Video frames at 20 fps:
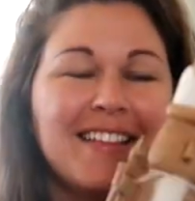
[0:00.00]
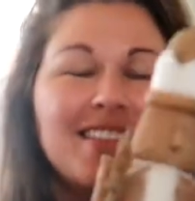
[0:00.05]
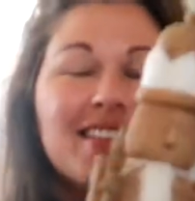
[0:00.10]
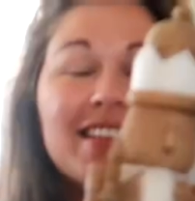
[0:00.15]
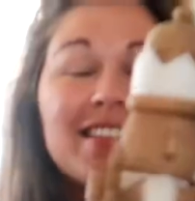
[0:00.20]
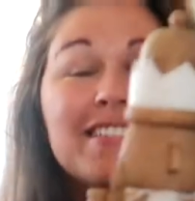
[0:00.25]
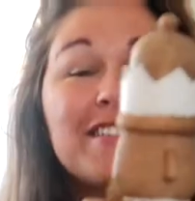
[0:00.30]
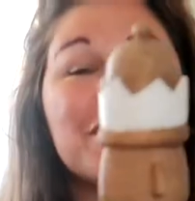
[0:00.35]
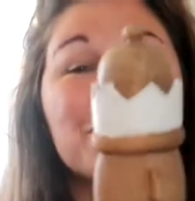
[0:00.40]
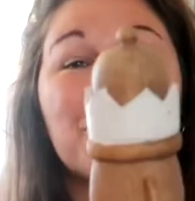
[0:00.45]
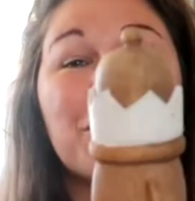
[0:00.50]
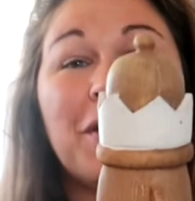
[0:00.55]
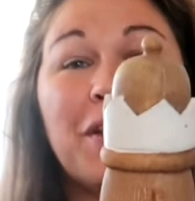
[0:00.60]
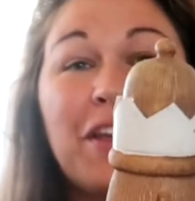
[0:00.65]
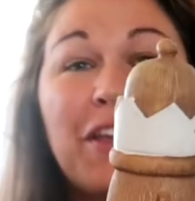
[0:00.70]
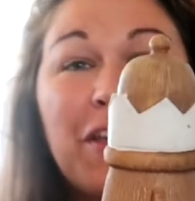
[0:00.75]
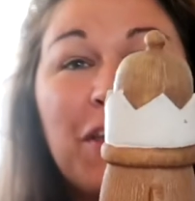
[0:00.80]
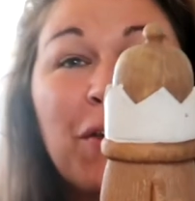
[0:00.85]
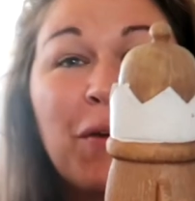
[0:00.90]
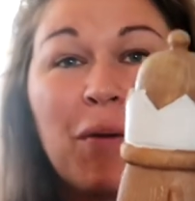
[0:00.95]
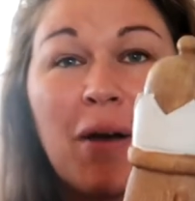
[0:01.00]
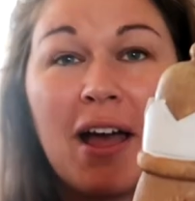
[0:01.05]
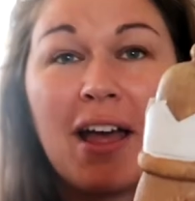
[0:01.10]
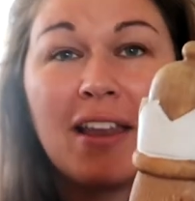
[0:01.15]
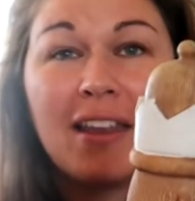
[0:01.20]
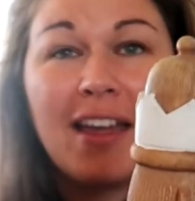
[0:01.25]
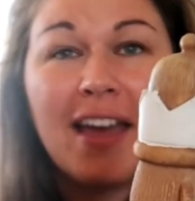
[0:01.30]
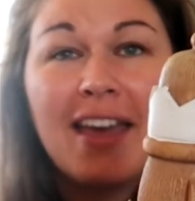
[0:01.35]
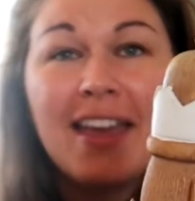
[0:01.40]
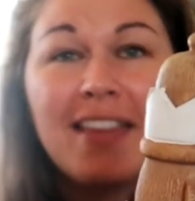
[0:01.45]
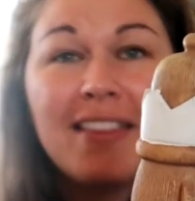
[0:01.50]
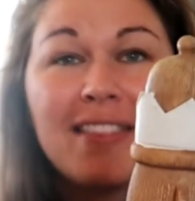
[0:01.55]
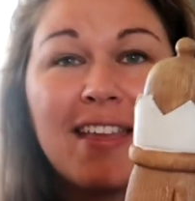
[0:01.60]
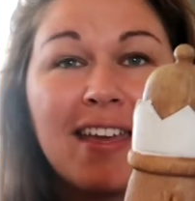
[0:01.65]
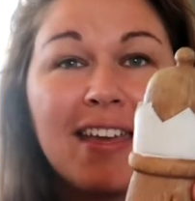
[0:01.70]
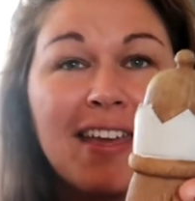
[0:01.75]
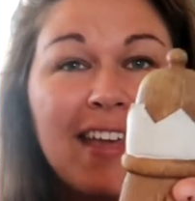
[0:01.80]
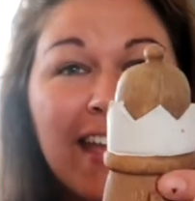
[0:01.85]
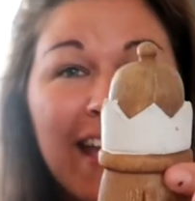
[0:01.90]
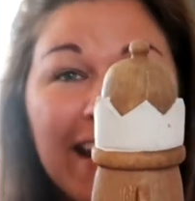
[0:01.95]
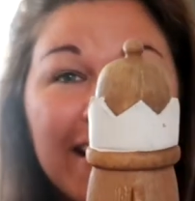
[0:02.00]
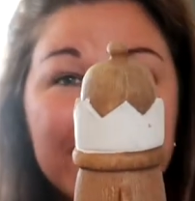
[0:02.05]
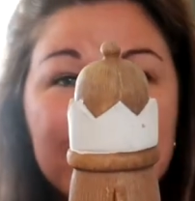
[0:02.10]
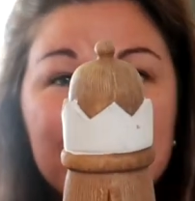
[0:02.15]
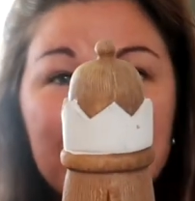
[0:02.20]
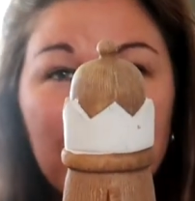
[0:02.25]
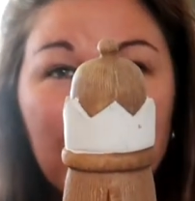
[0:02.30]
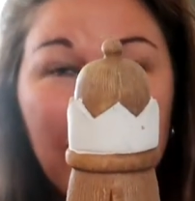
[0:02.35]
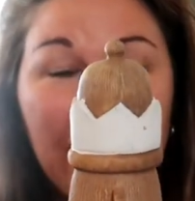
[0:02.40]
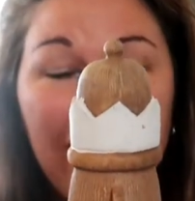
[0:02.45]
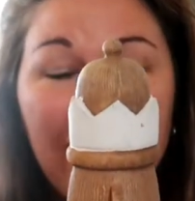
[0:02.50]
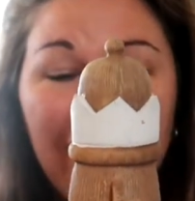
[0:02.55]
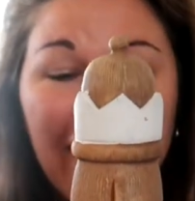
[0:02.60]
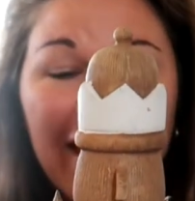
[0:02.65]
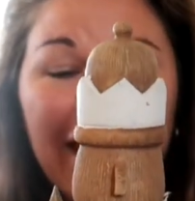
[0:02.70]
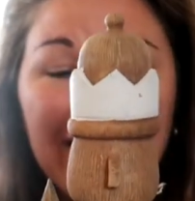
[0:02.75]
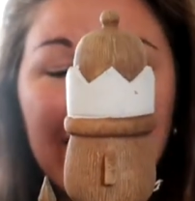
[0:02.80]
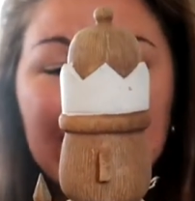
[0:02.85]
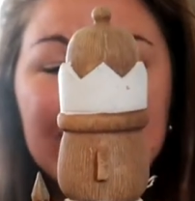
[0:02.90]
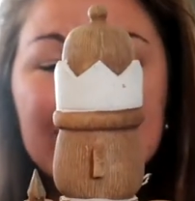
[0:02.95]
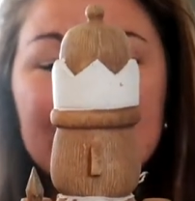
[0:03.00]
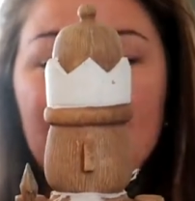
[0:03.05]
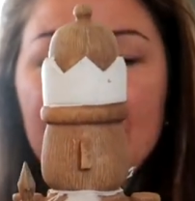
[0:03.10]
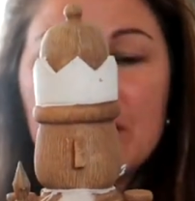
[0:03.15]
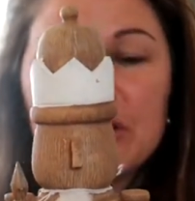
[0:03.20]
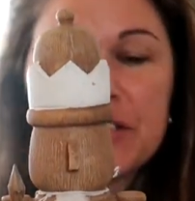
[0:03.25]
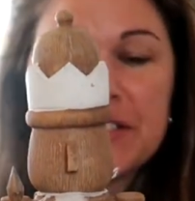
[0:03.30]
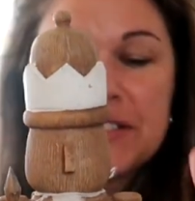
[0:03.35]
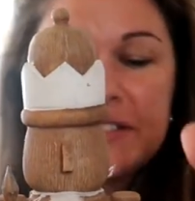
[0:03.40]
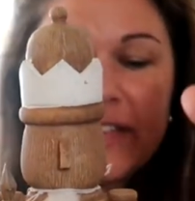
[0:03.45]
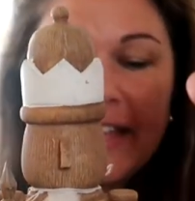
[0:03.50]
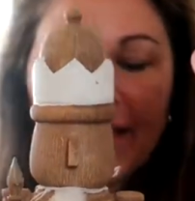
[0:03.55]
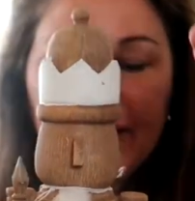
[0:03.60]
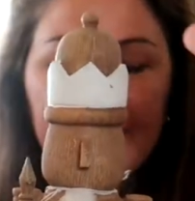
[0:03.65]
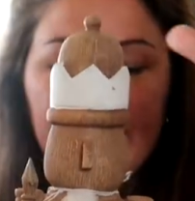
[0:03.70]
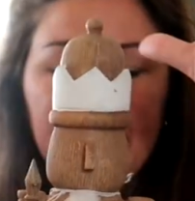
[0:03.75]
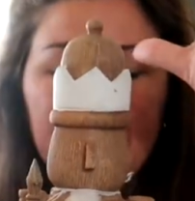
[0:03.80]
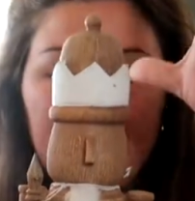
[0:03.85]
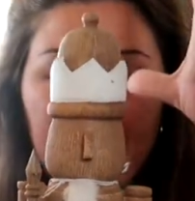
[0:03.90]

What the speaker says: This is really cute. I like that he has no eyes. I just like that